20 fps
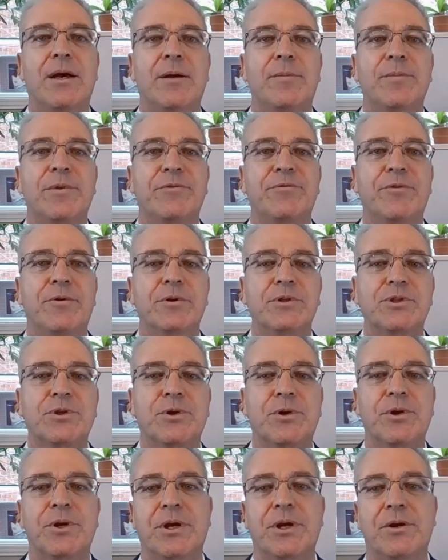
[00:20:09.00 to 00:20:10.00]
before
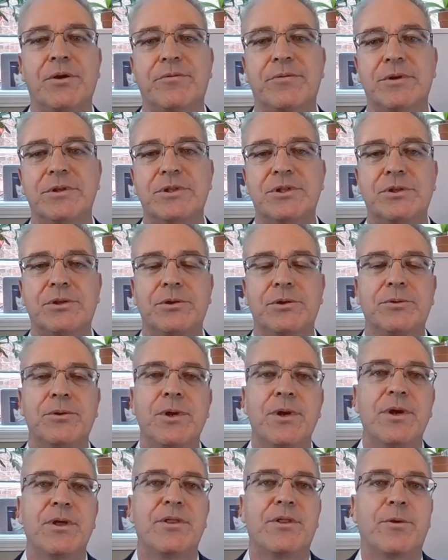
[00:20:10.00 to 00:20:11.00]
turning it over to
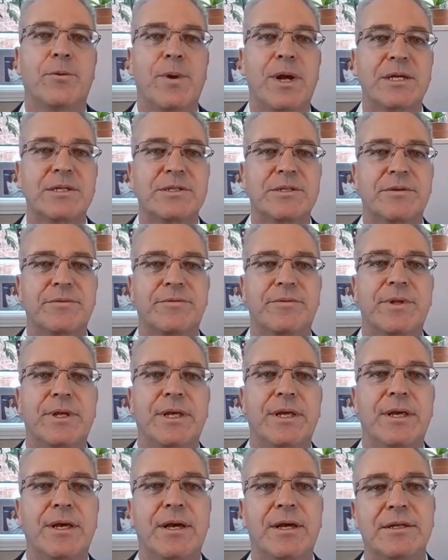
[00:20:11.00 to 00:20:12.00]
the rest of
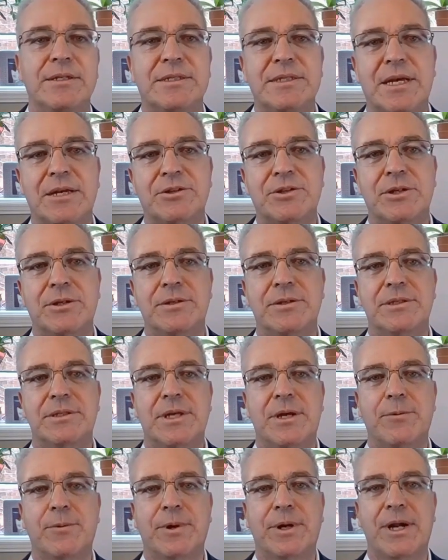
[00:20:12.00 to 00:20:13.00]
the sessions
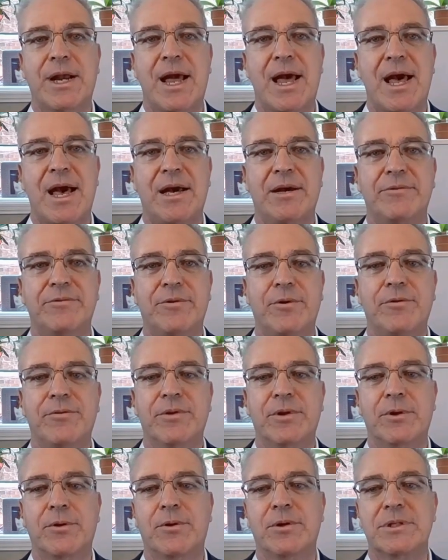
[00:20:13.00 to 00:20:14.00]
that we're going to have over
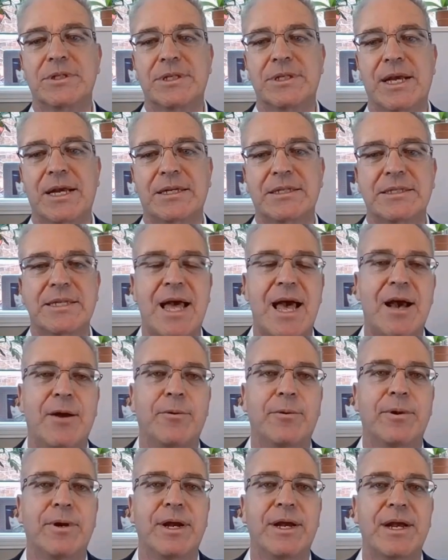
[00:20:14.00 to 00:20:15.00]
the course of the next
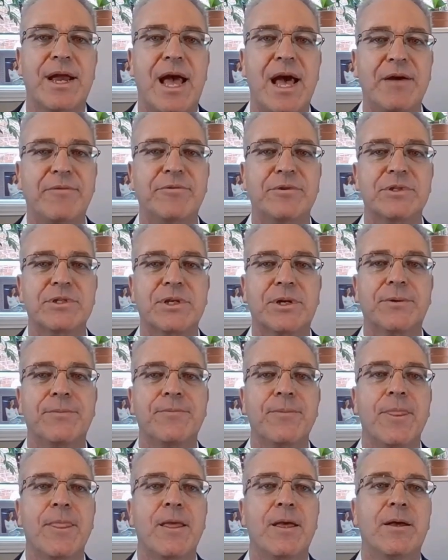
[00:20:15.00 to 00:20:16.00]
hour and a half or so.
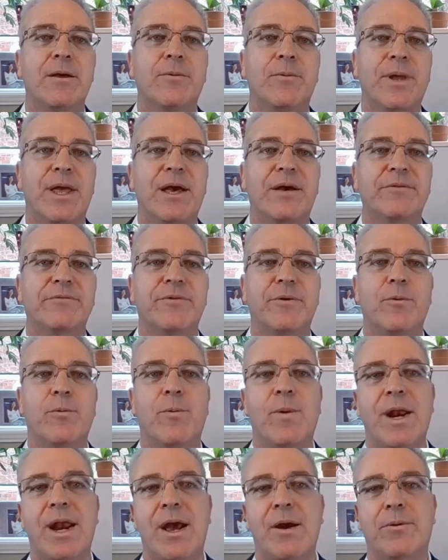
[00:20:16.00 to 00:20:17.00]
We have
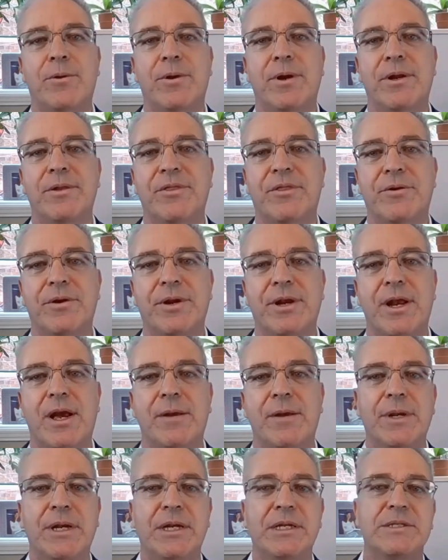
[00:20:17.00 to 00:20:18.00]
1 hour and
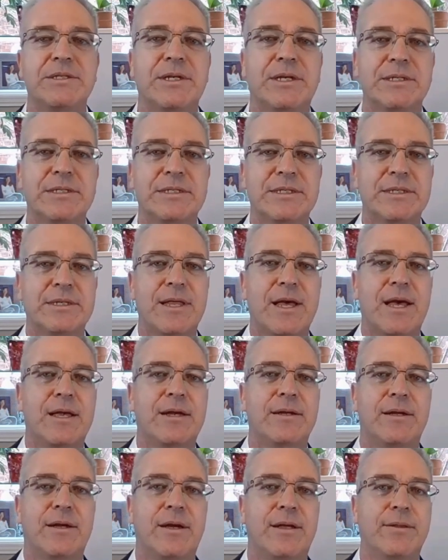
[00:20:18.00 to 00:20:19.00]
39 minutes. You can see
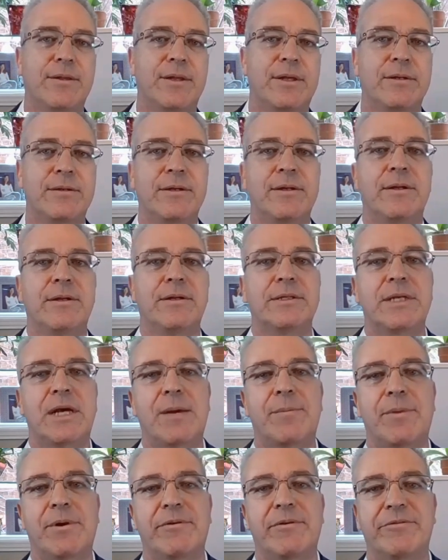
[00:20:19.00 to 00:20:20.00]
that on the
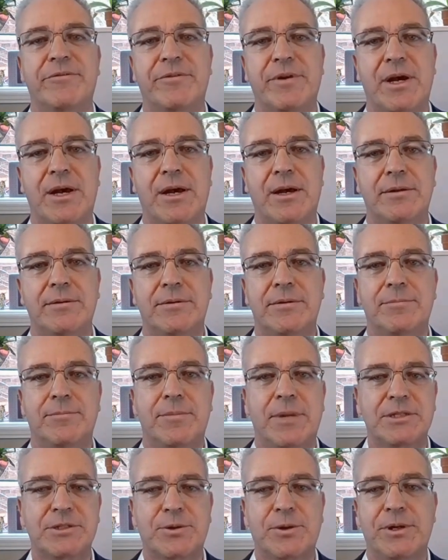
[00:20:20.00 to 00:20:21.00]
top of
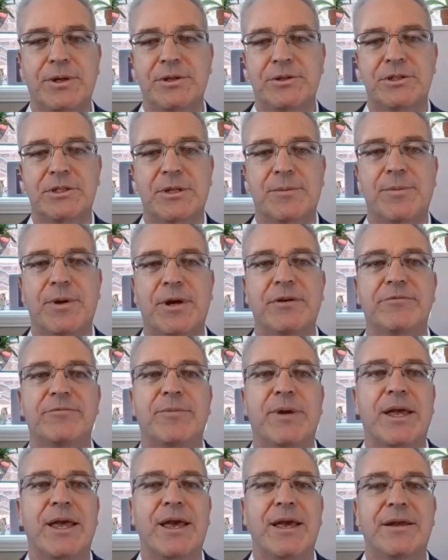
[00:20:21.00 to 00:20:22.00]
my screen, just above
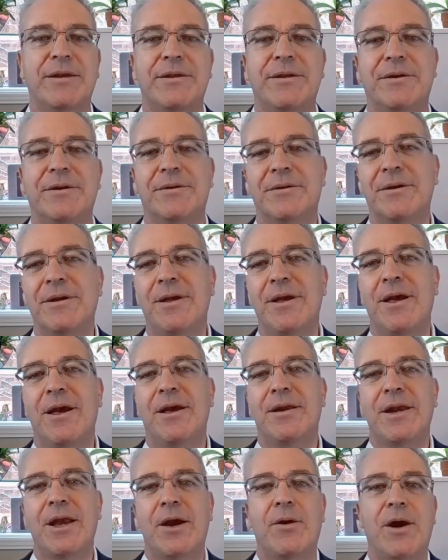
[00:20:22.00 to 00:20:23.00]
my head here.
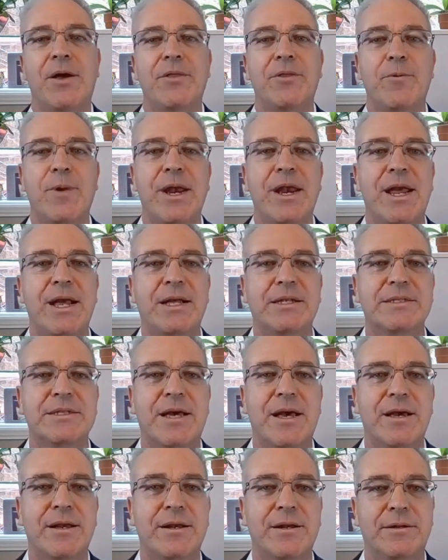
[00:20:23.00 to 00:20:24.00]
Now, on the right-hand
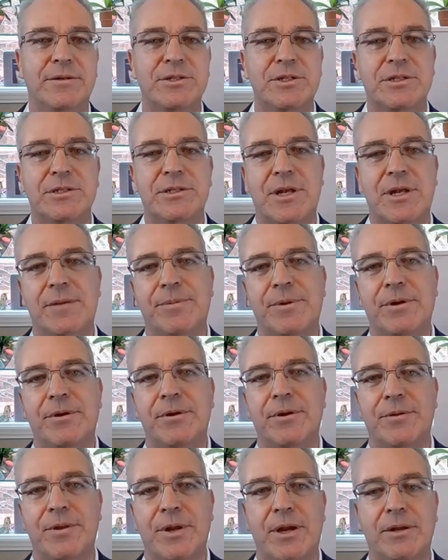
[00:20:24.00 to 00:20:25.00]
side, and I'll just stop
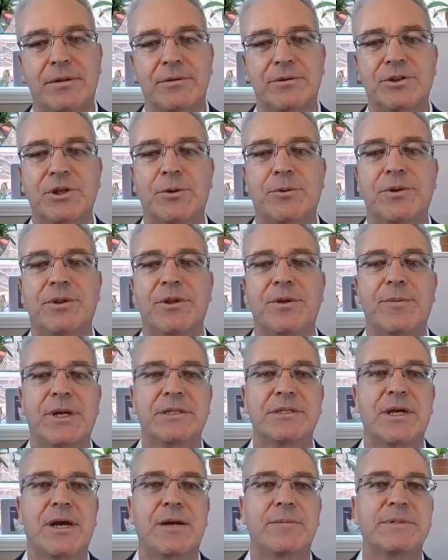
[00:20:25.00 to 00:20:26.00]
here, and then I'll share with you my
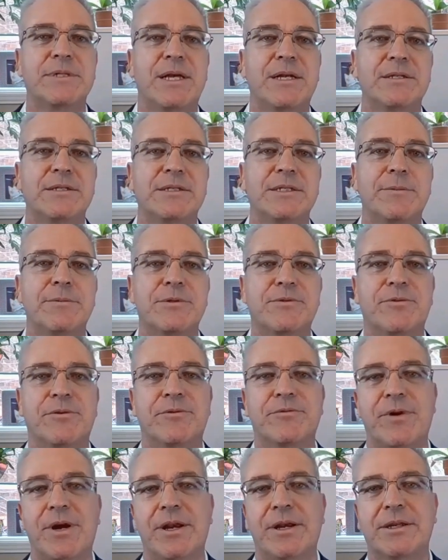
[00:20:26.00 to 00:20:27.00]
top 10 tips for
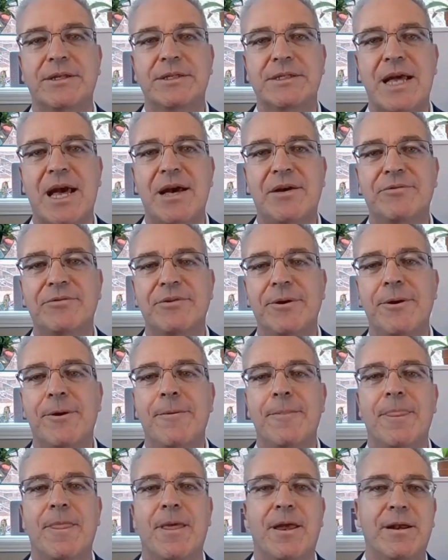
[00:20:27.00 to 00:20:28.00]
finding staff.
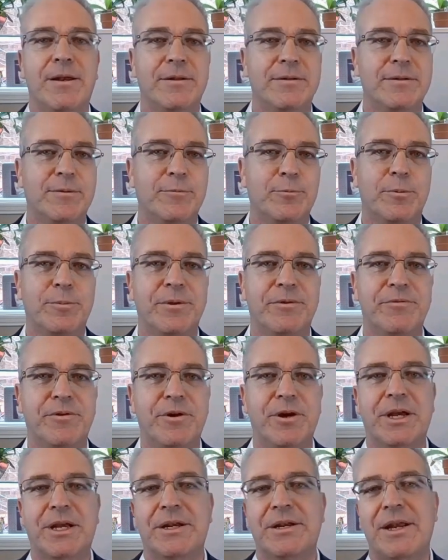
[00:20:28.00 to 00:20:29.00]
And will be
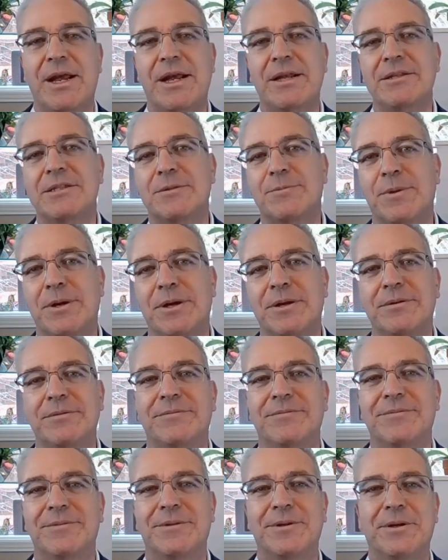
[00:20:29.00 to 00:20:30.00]
very condensed, but
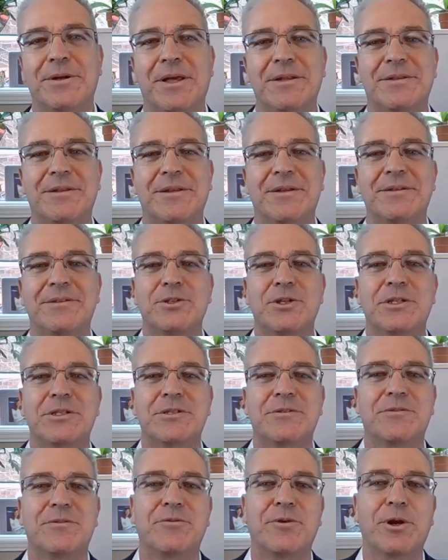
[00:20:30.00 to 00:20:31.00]
you'll get the
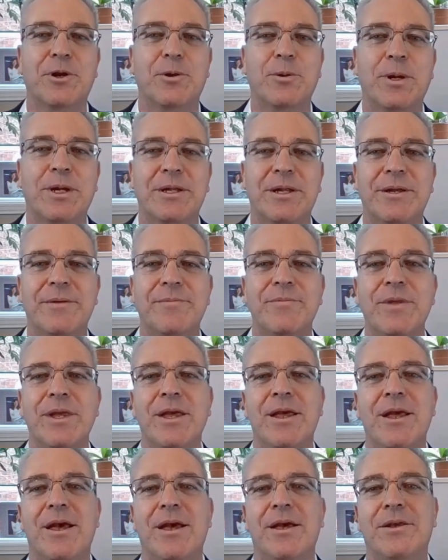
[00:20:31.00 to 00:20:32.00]
gist very quickly.
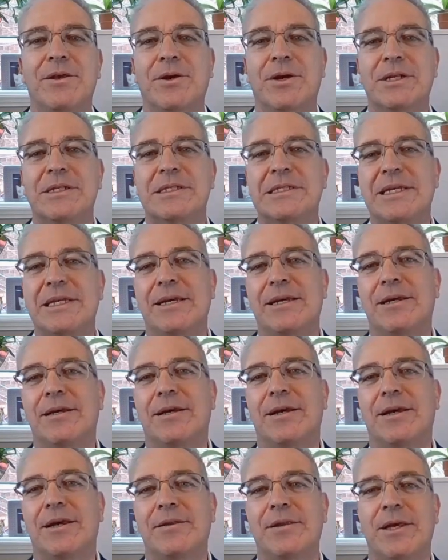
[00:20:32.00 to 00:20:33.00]
You can
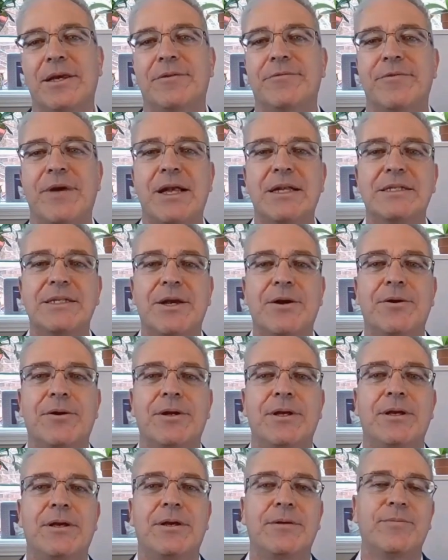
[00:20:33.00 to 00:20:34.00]
see in the event
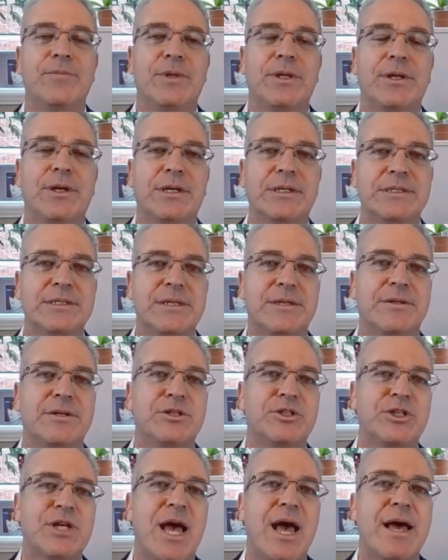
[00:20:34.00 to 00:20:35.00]
area, you can see the
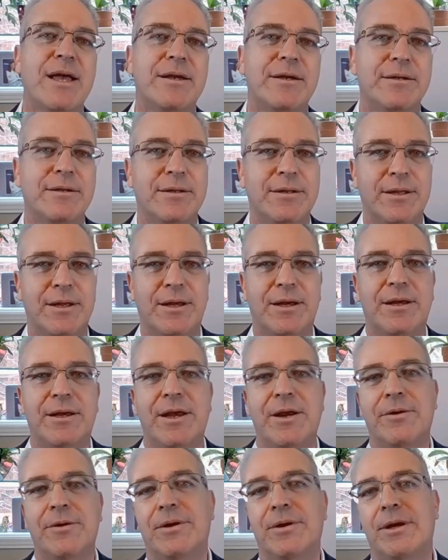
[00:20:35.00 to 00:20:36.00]
chat
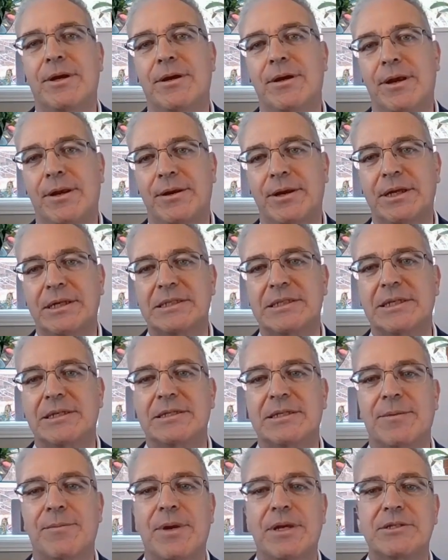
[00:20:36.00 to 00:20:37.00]
area, and you can see
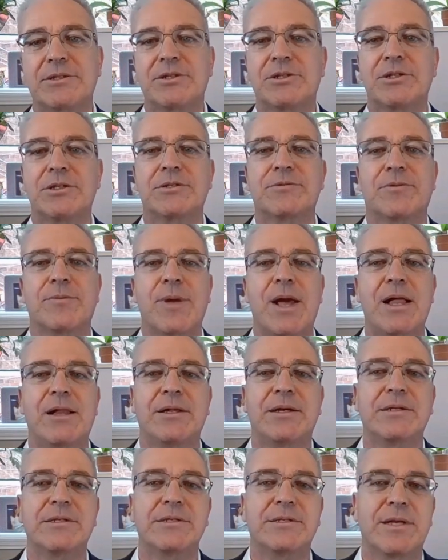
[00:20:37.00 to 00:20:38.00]
some messages from
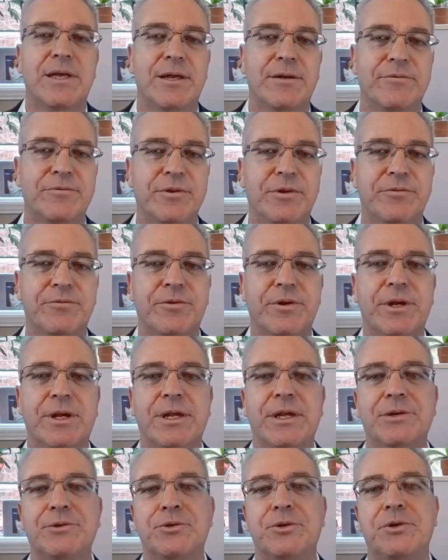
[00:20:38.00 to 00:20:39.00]
Alex, and feel free
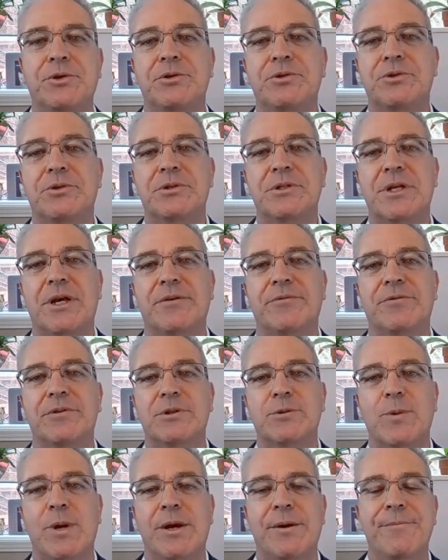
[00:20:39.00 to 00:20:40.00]
to introduce yourself
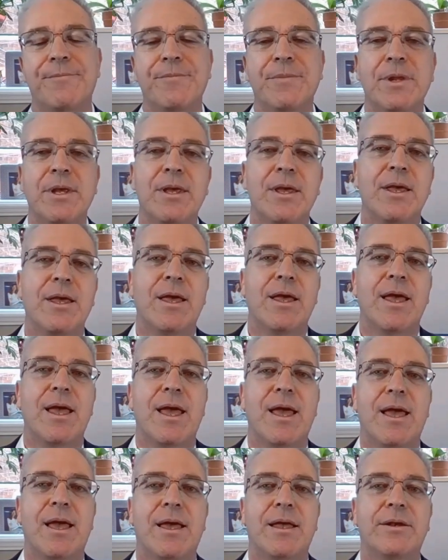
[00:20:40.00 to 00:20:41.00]
as well.
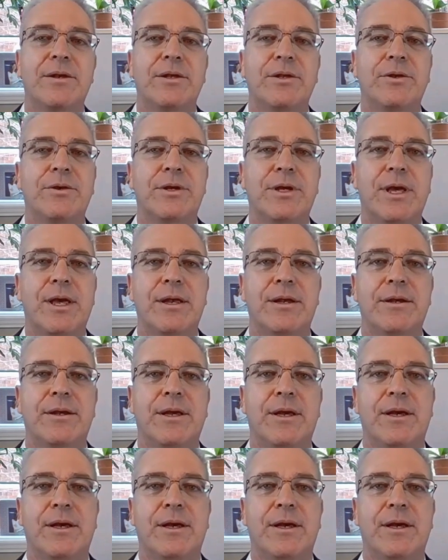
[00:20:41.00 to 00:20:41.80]
And you can